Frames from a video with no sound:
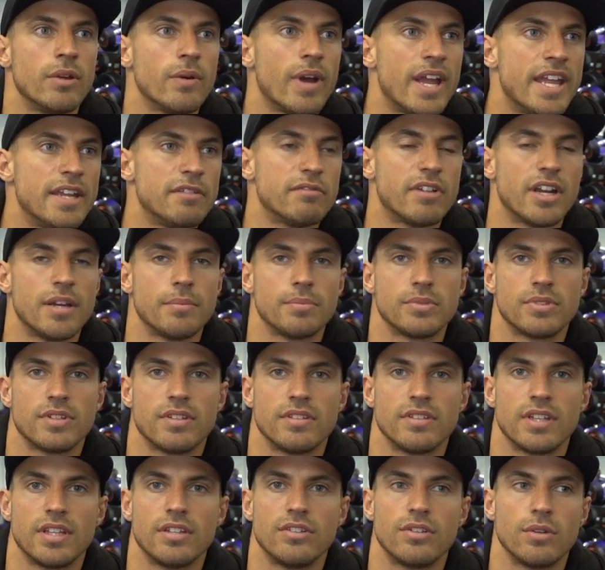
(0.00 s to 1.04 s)
8 reps,
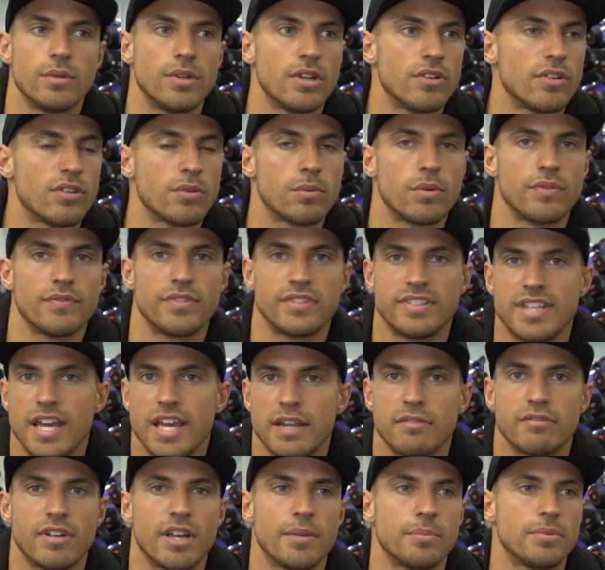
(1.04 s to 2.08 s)
then doing another one for
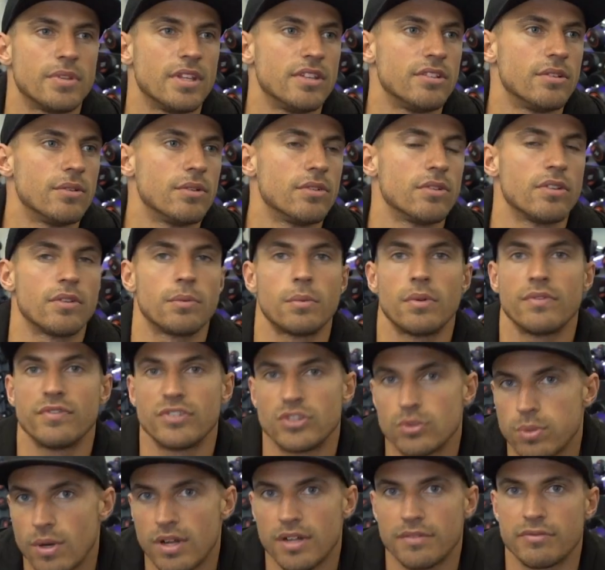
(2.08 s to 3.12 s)
10 reps, then doing another one for
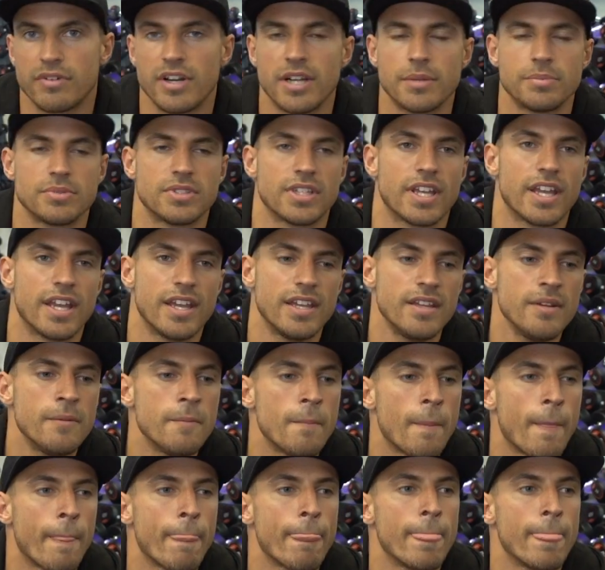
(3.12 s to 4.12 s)
12 reps, okay?